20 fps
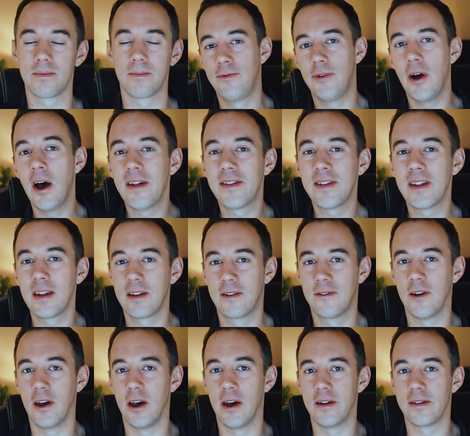First things
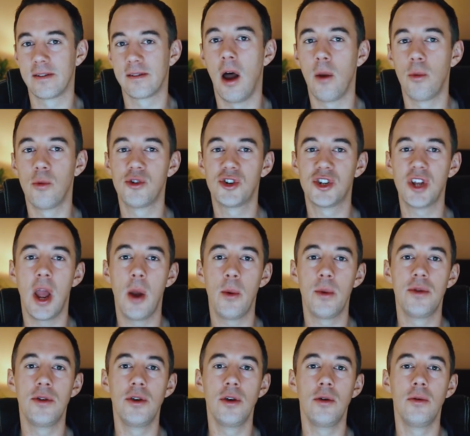first, I will share
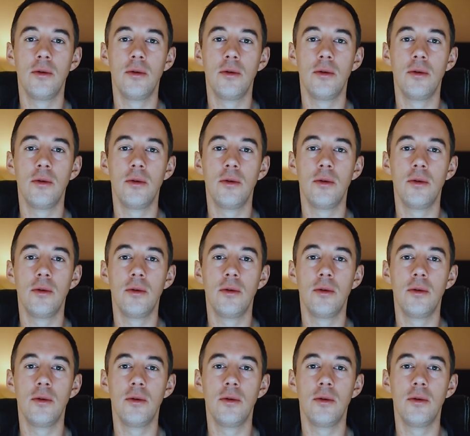with